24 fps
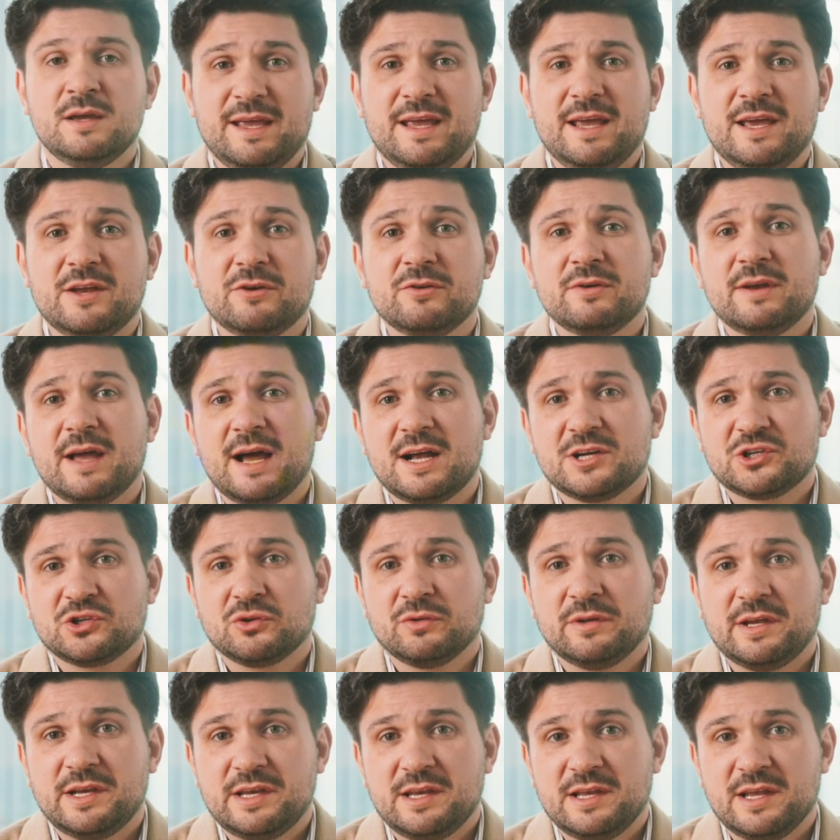International
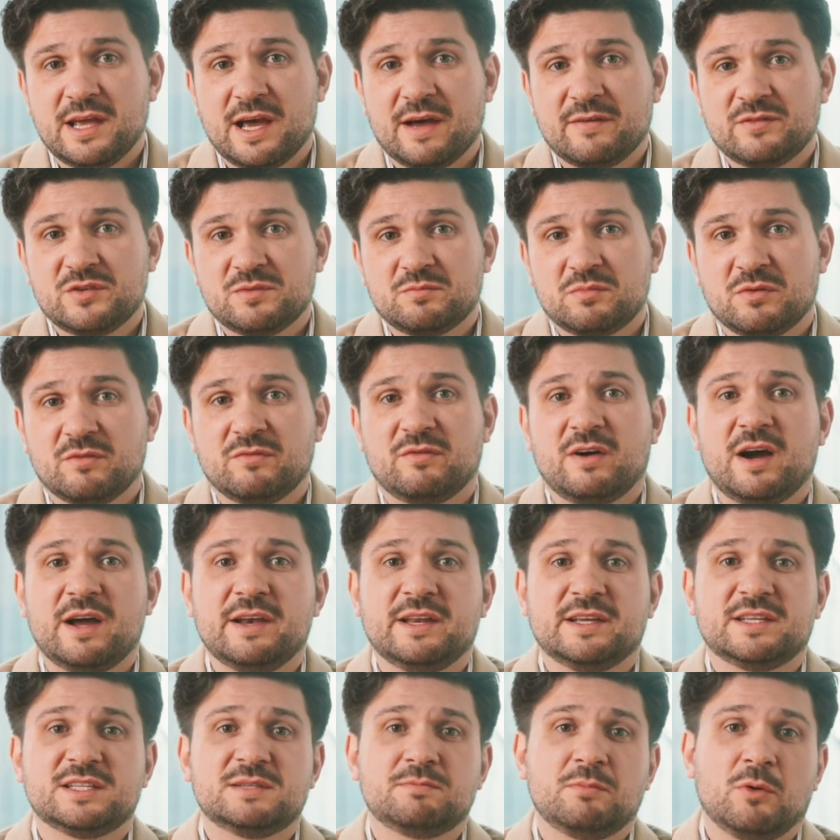ETFs provide
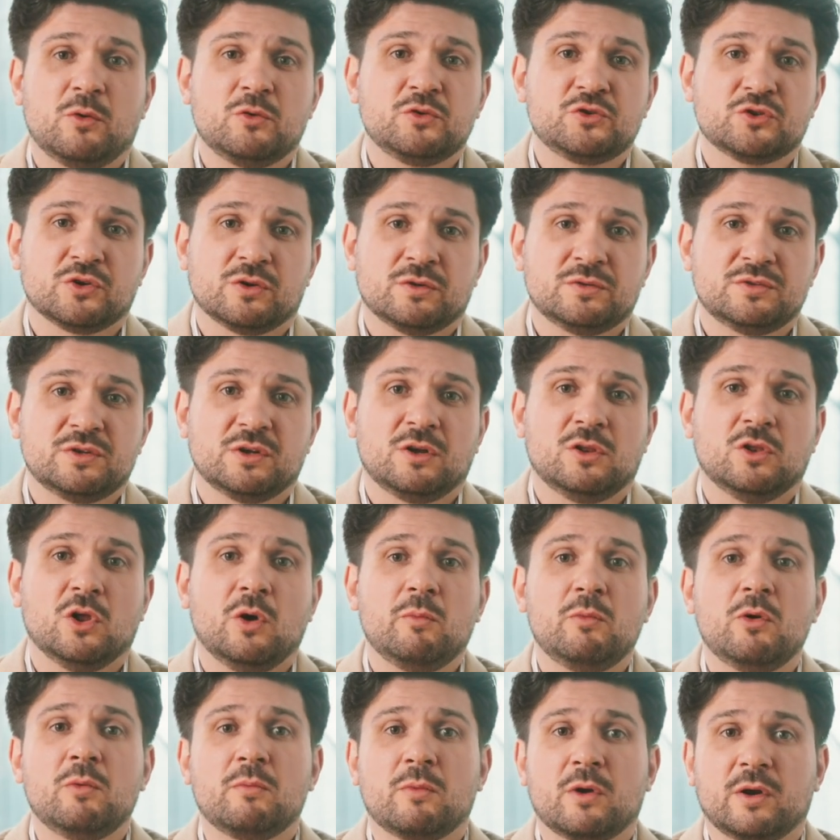exposure to
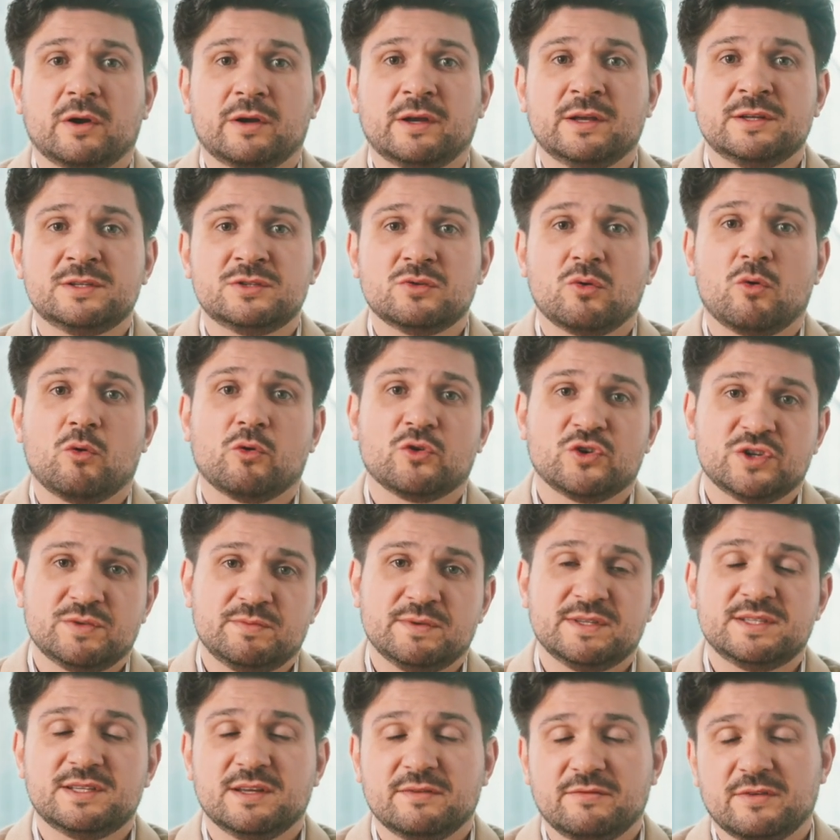global markets or
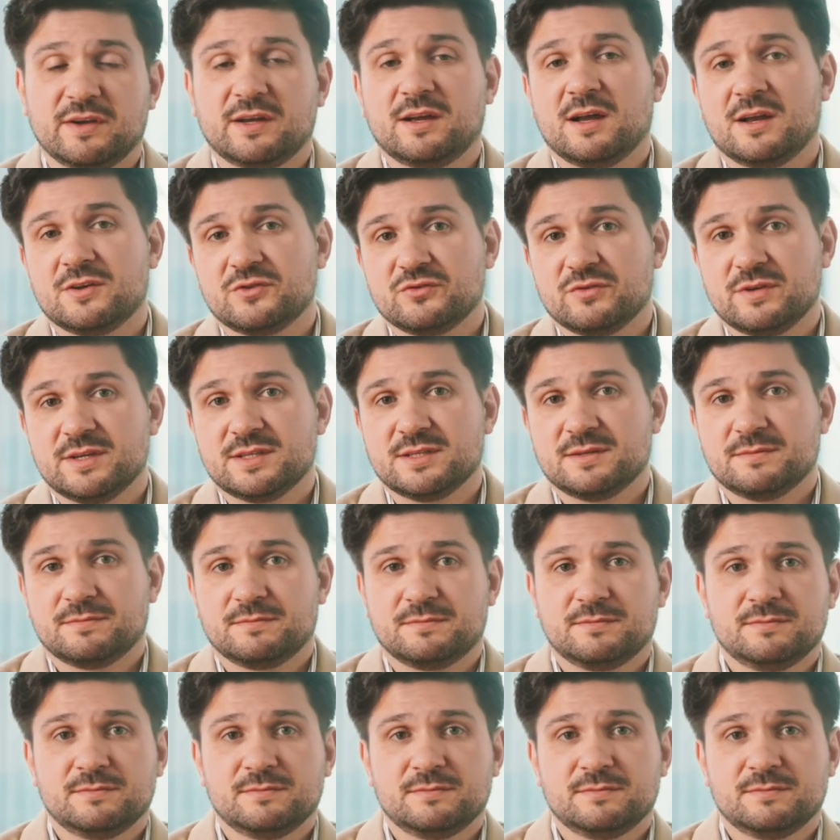specific countries.